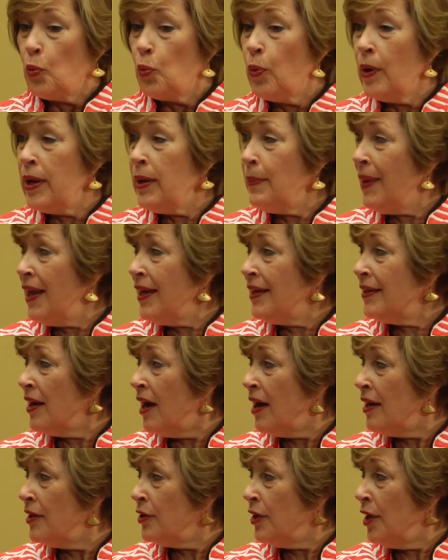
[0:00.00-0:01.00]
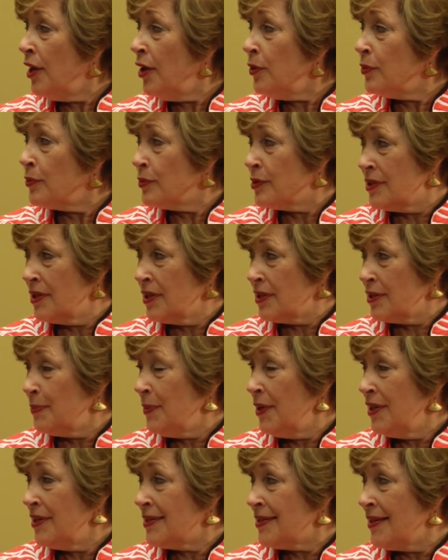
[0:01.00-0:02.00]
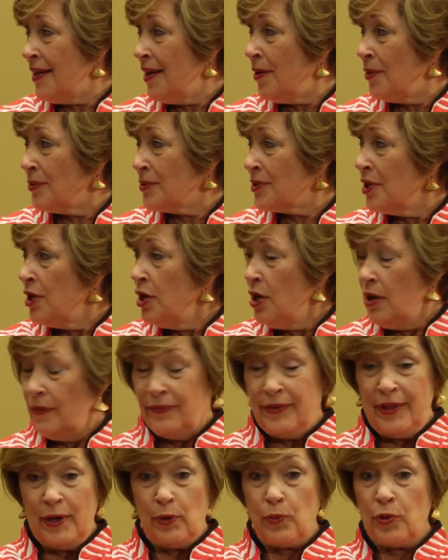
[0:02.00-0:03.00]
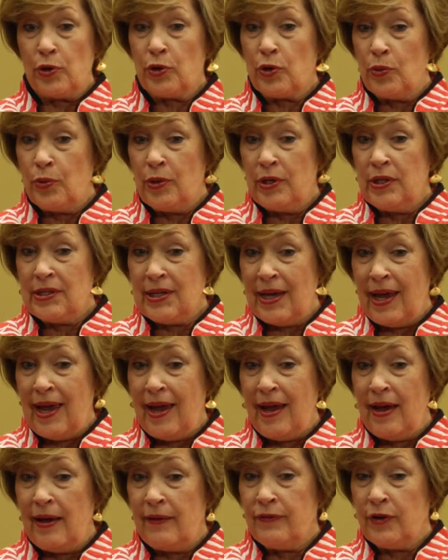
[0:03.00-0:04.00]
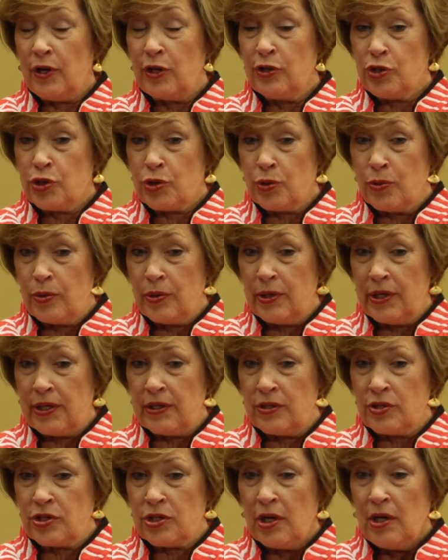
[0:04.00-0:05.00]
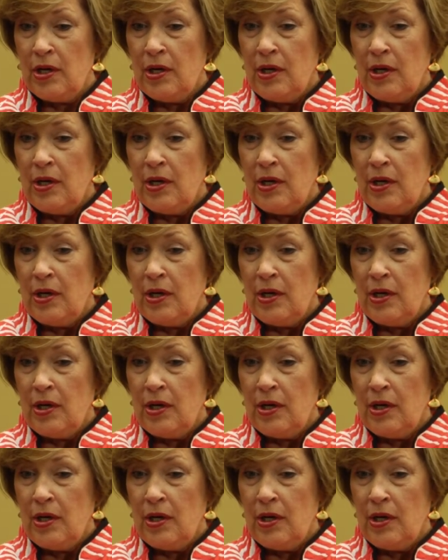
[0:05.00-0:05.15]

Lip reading: we may not know 6 months out that we're going to have a shortage.